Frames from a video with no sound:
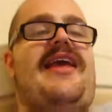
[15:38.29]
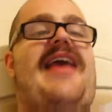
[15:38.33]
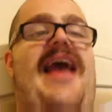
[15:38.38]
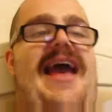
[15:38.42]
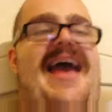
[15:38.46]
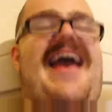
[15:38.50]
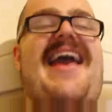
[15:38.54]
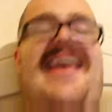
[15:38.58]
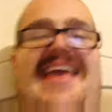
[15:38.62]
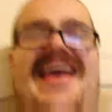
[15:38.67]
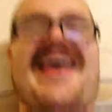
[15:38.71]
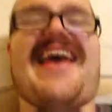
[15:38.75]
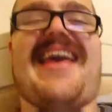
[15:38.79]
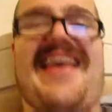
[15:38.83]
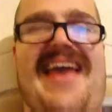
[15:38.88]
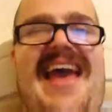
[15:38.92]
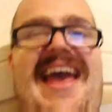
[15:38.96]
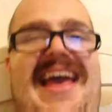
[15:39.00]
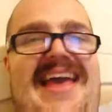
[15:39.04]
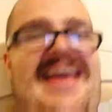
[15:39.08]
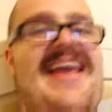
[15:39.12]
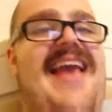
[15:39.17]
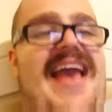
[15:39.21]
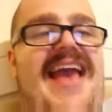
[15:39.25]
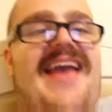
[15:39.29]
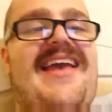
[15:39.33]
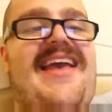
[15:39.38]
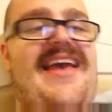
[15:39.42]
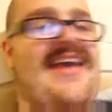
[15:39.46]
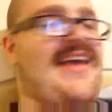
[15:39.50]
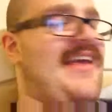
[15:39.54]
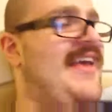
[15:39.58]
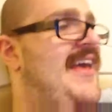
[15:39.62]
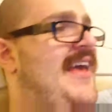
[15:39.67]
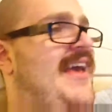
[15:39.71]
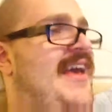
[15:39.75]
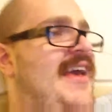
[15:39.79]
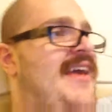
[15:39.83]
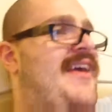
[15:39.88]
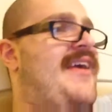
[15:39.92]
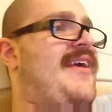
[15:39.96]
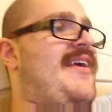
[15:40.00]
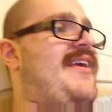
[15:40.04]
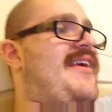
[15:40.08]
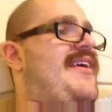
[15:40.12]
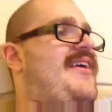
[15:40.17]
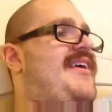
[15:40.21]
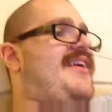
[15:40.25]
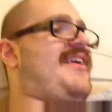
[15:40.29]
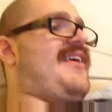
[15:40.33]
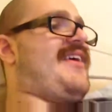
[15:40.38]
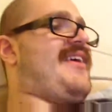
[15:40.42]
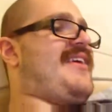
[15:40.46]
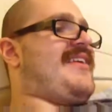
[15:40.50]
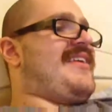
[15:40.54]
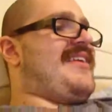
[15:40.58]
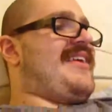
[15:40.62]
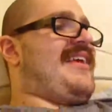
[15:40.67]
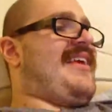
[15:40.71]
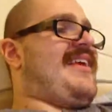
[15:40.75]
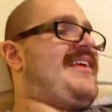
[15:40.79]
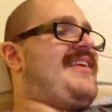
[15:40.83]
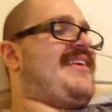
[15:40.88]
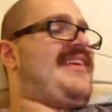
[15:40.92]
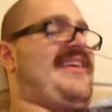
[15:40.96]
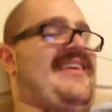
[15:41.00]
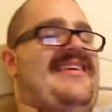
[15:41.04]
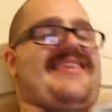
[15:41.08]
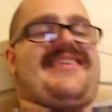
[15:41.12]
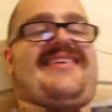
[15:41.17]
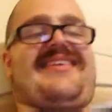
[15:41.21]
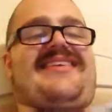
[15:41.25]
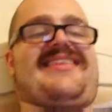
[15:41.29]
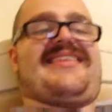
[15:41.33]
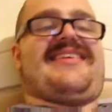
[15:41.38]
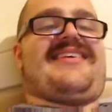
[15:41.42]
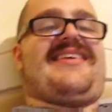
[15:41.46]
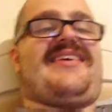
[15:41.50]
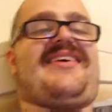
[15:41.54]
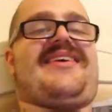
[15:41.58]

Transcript: yeah, yeah, yeah, yeah, yeah, yeah.